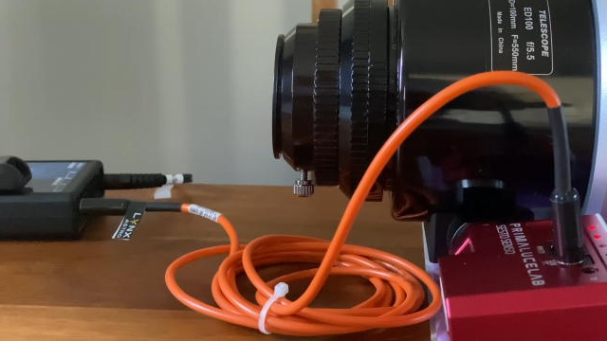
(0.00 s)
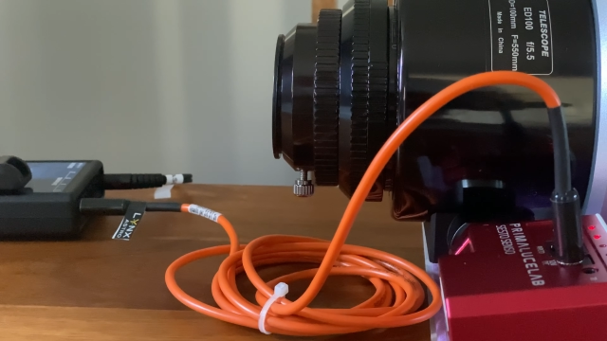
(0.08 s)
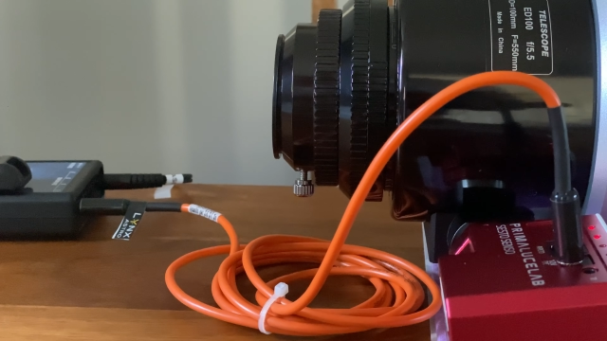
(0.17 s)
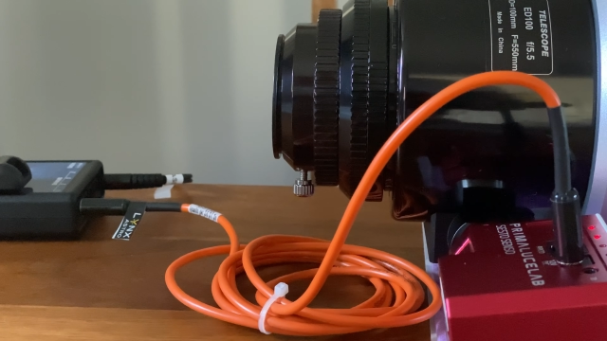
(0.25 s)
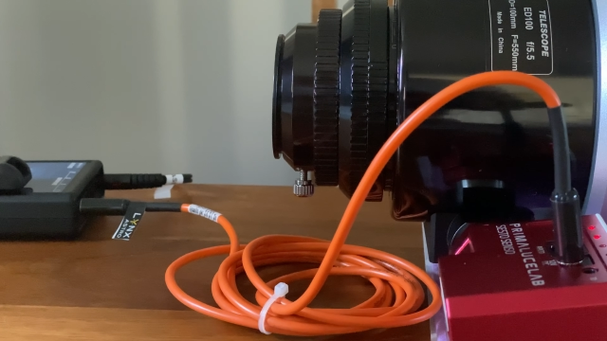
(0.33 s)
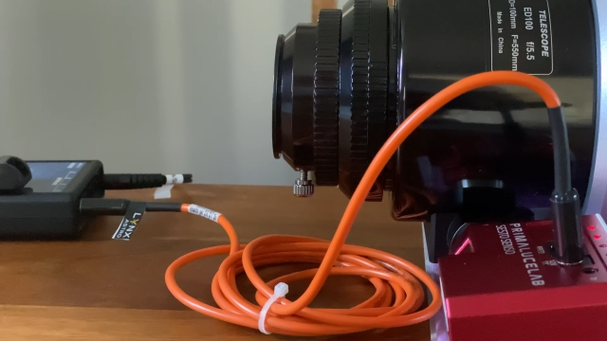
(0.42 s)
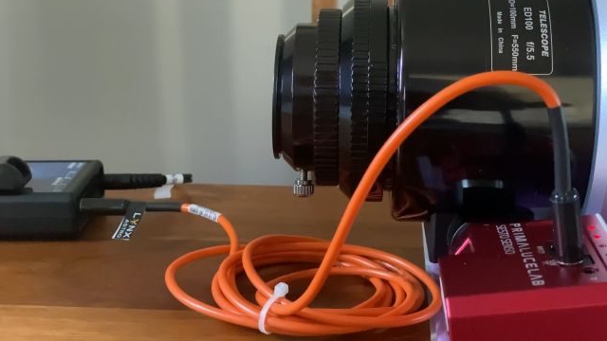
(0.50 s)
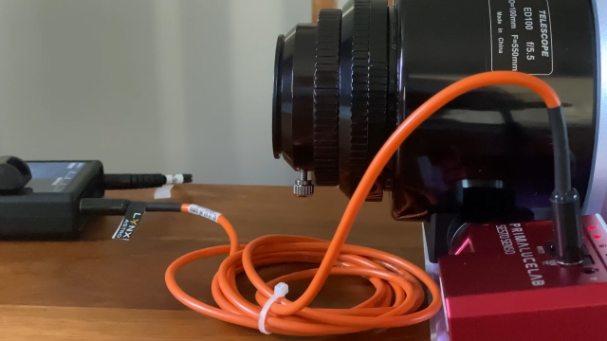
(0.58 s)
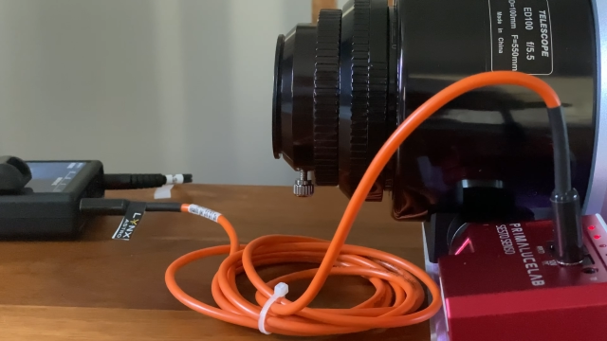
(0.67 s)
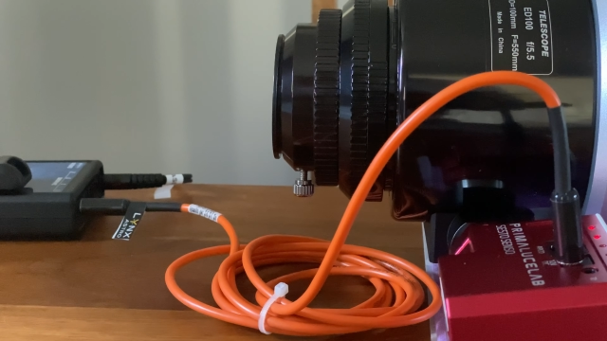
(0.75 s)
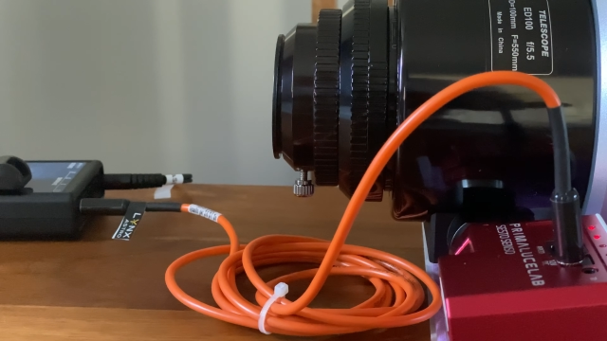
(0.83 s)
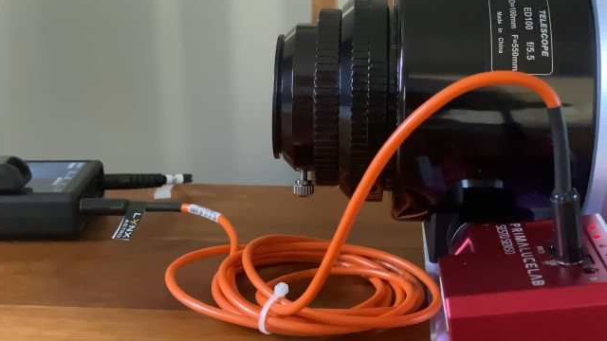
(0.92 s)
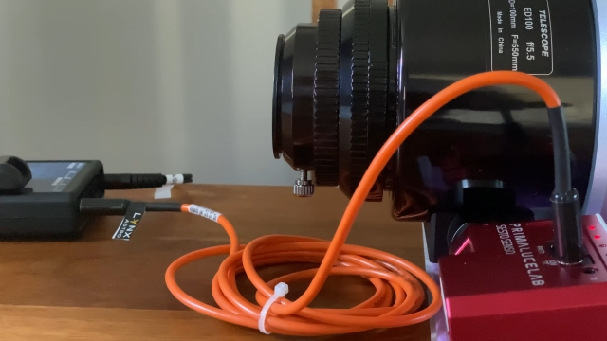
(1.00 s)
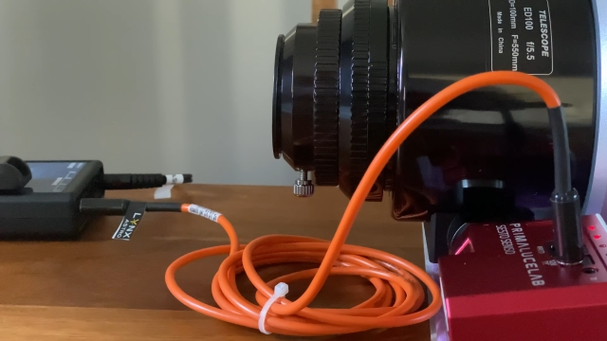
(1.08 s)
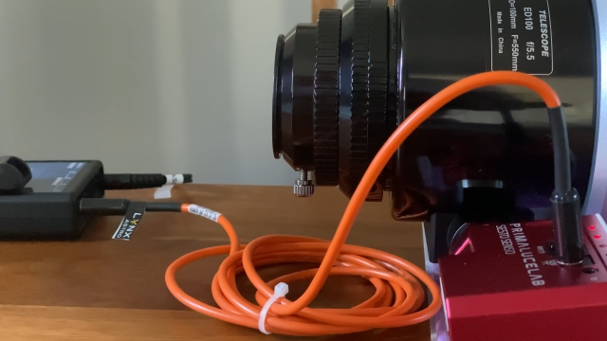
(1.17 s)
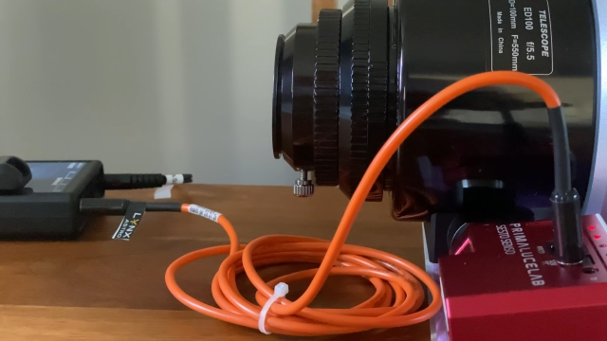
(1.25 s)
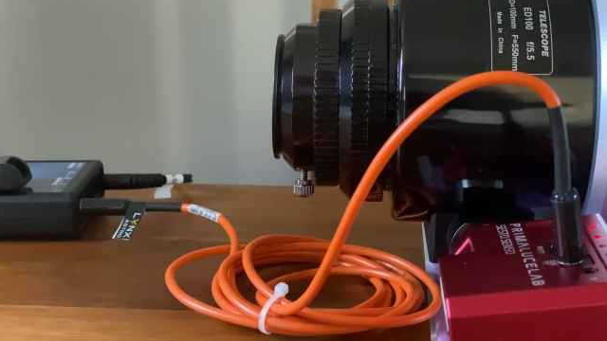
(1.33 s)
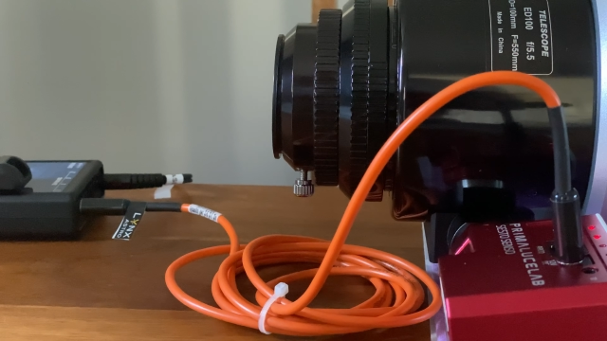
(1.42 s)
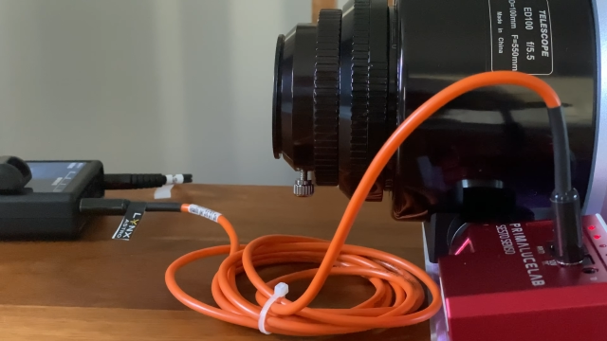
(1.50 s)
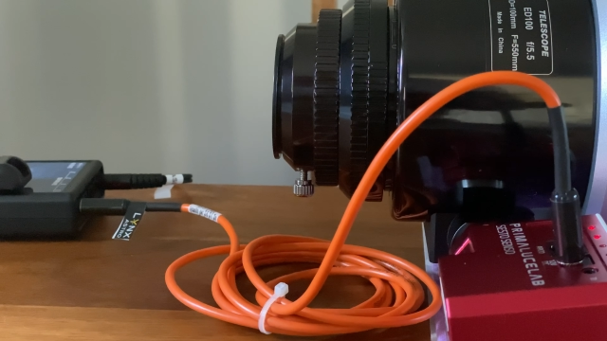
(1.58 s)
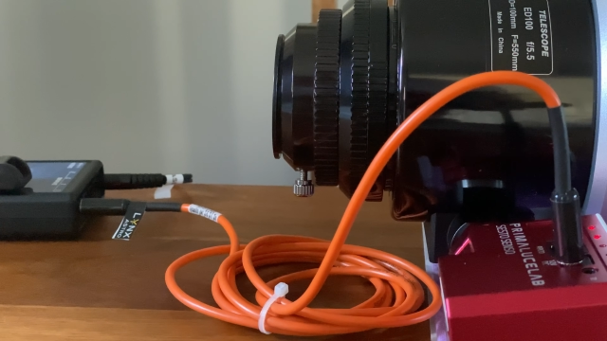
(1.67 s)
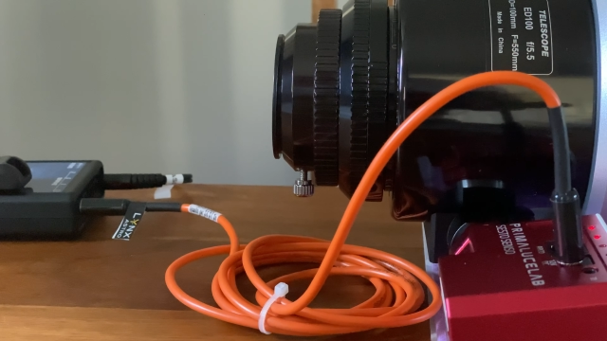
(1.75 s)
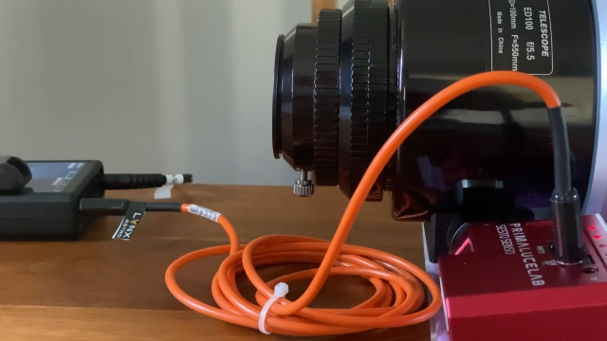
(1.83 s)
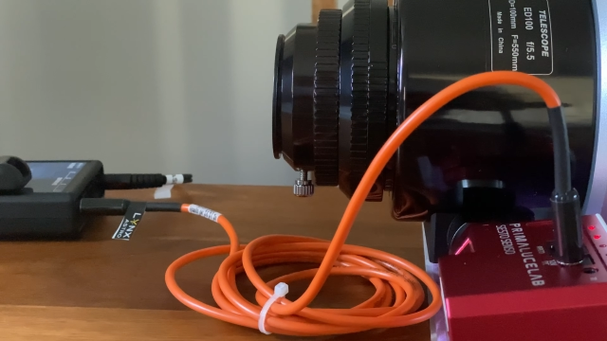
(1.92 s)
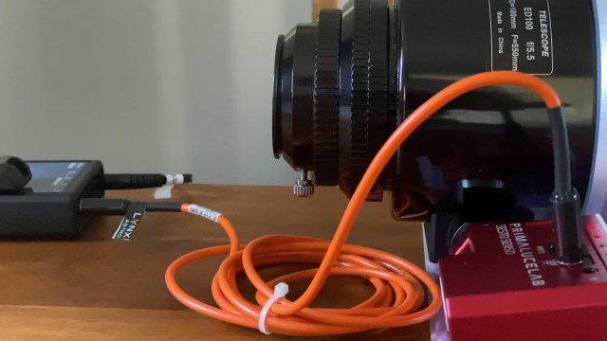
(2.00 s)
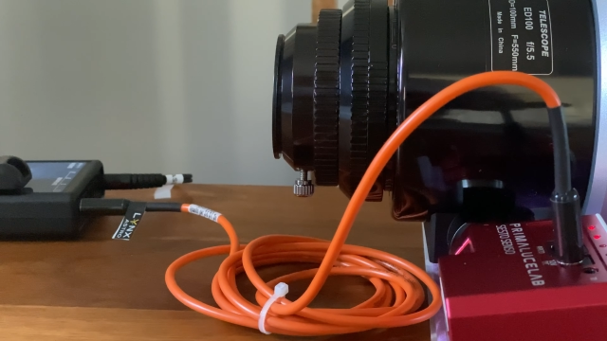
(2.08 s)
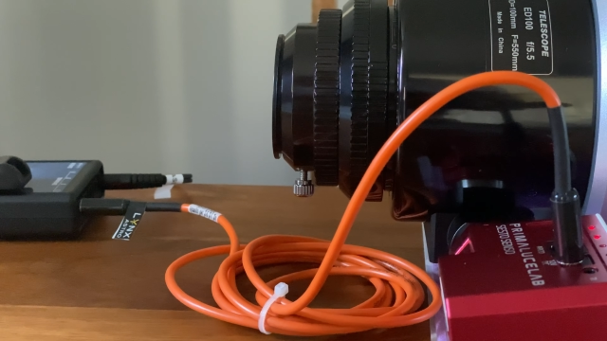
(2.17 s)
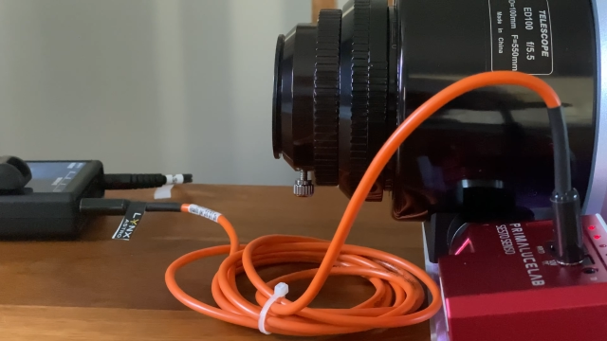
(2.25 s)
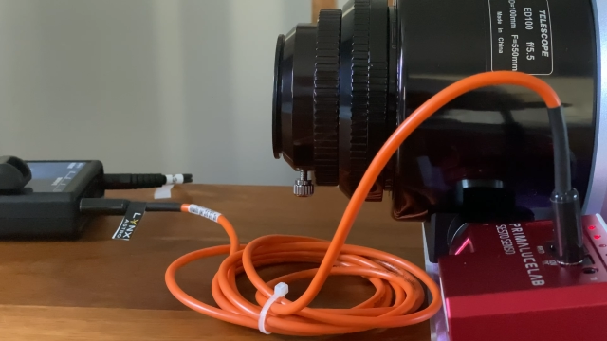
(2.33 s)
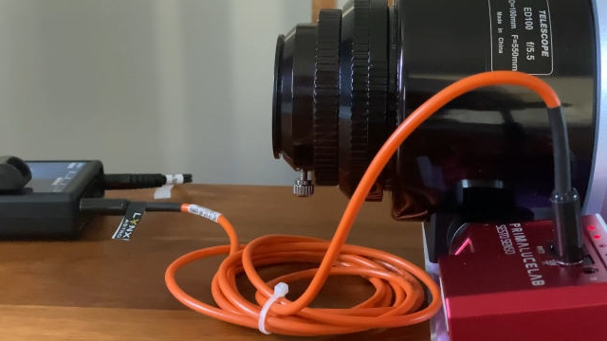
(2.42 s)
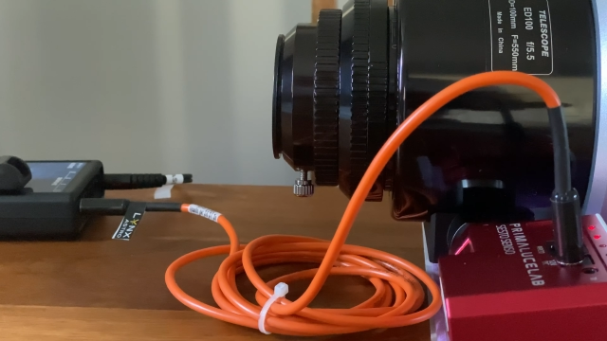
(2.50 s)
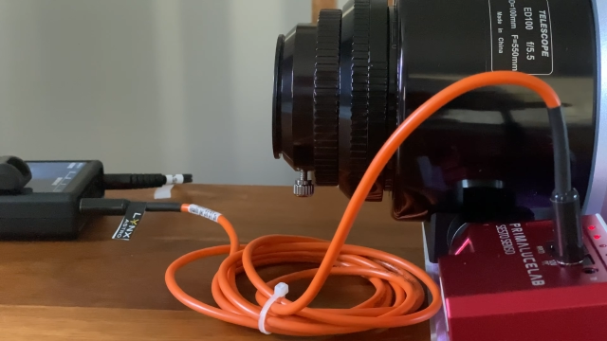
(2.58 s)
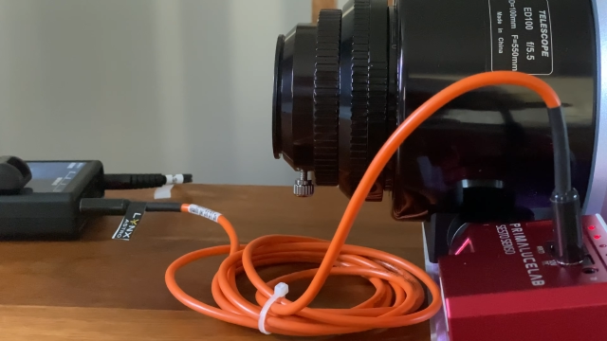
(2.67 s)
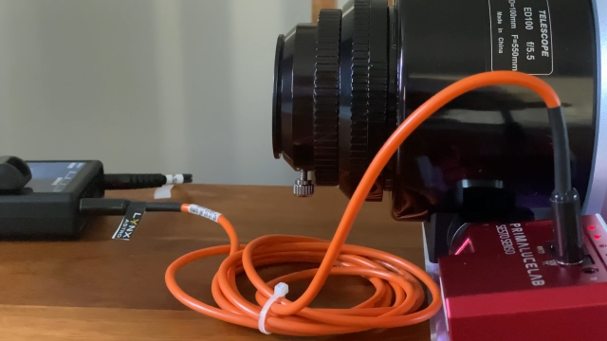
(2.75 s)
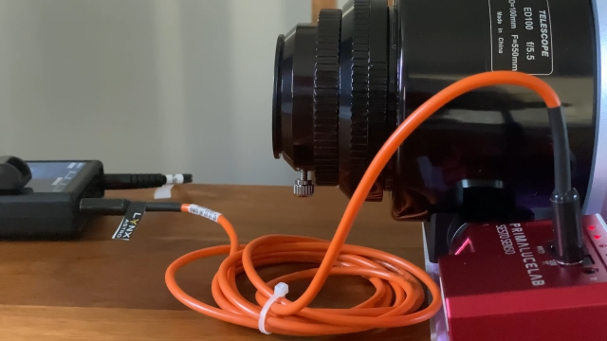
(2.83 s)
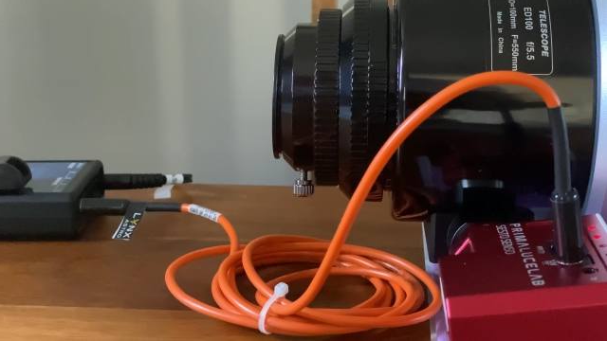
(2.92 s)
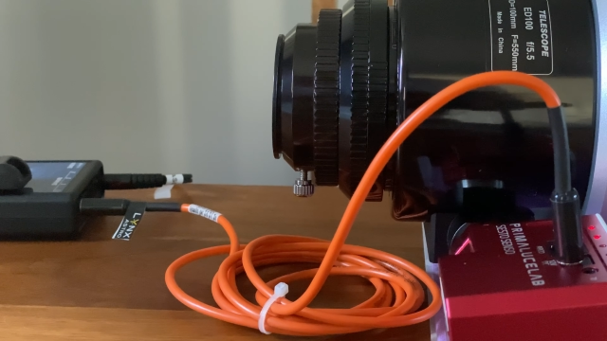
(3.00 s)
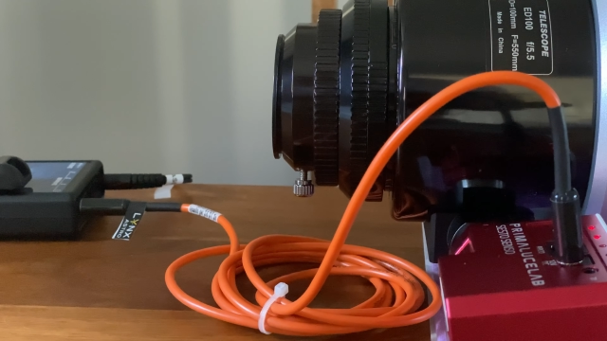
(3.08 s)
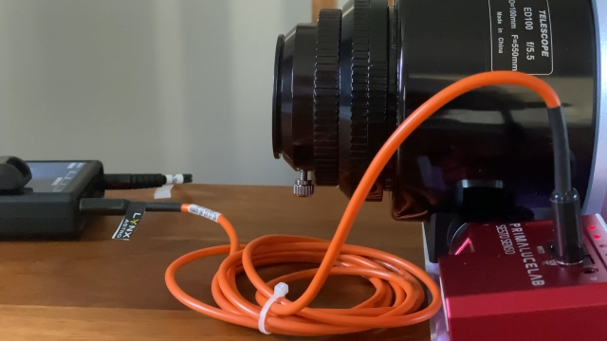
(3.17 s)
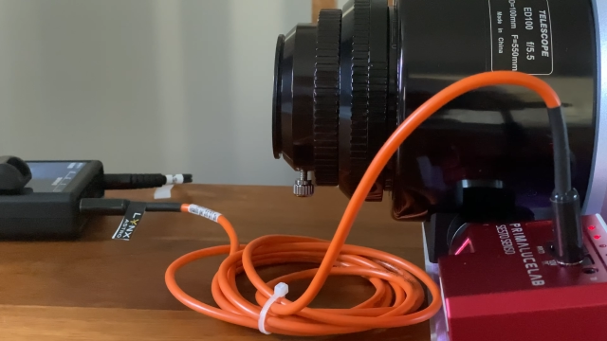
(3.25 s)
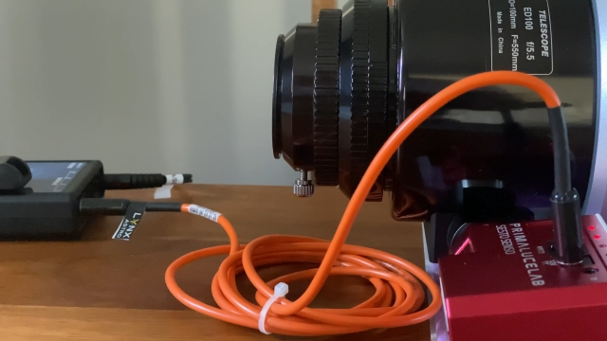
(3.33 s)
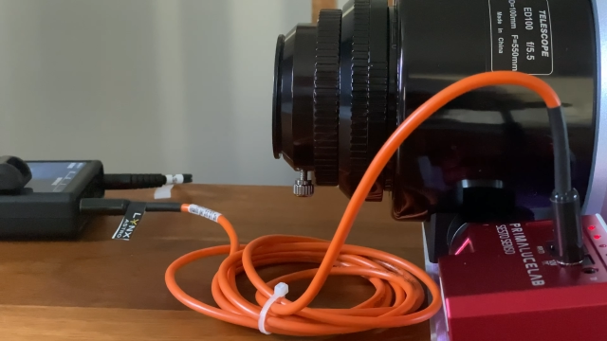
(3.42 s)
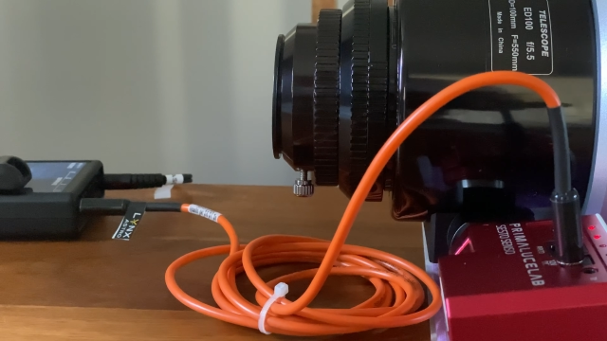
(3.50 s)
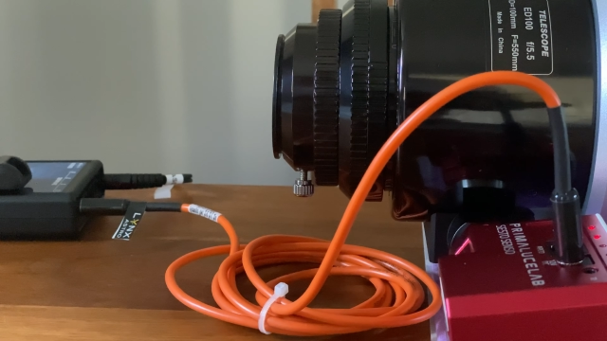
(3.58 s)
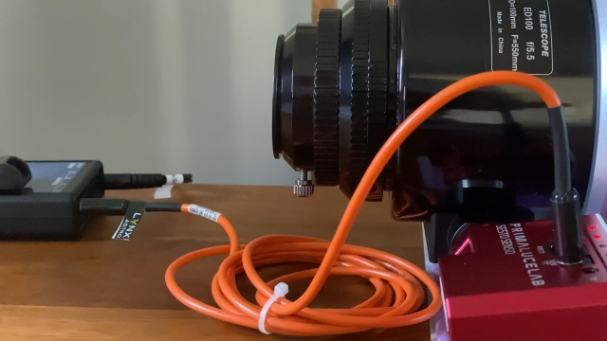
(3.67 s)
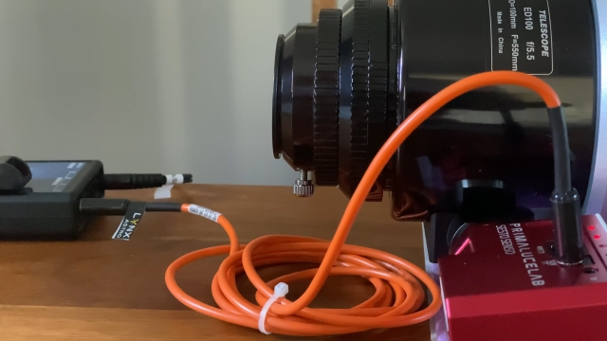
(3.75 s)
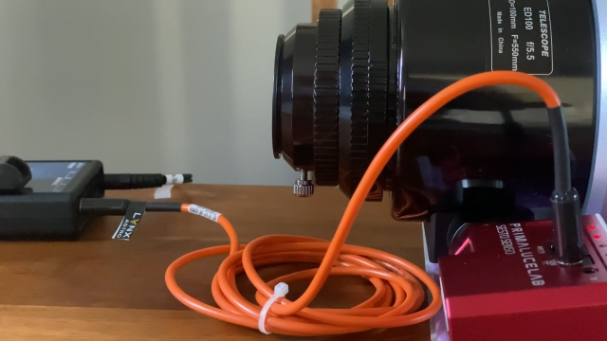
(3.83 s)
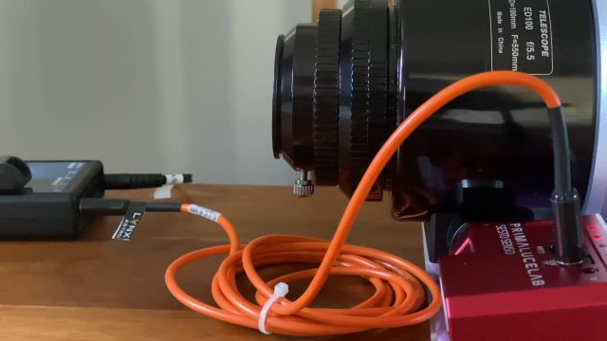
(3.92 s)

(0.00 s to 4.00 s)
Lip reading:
(no speaker visible)